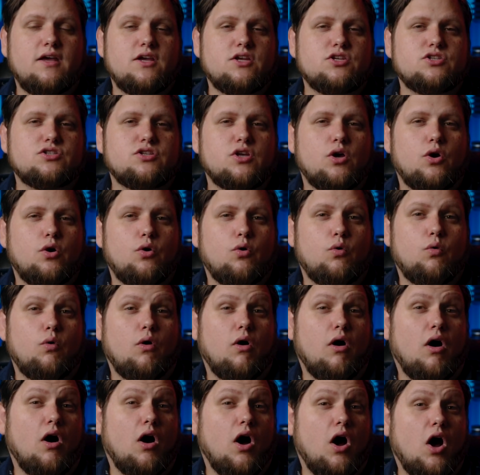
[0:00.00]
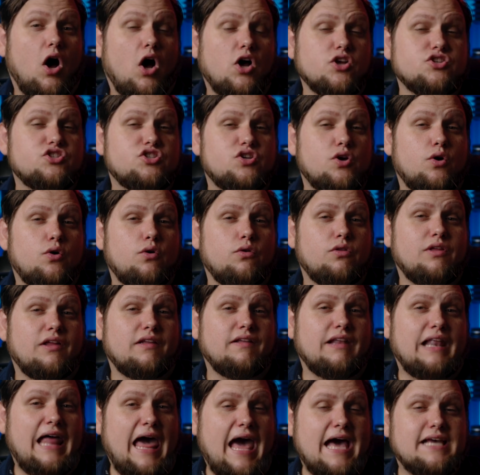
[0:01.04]
So also, the
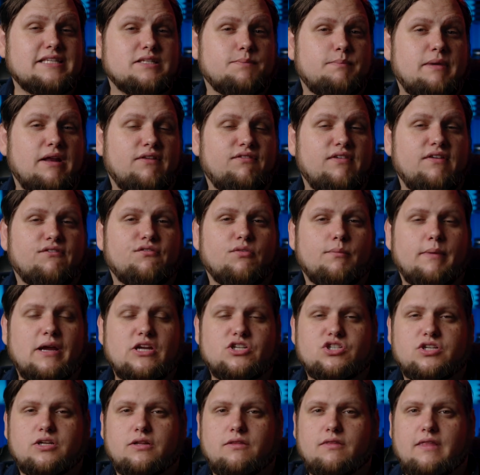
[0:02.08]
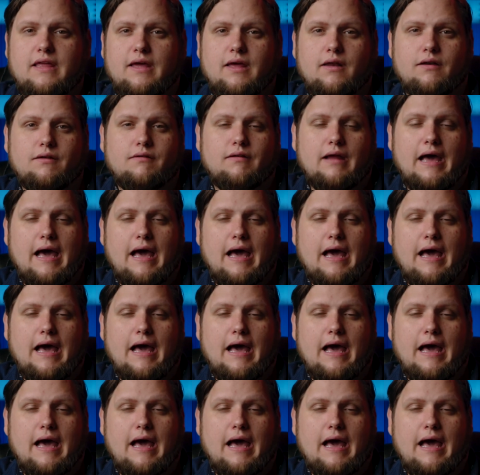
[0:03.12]
last bit of information that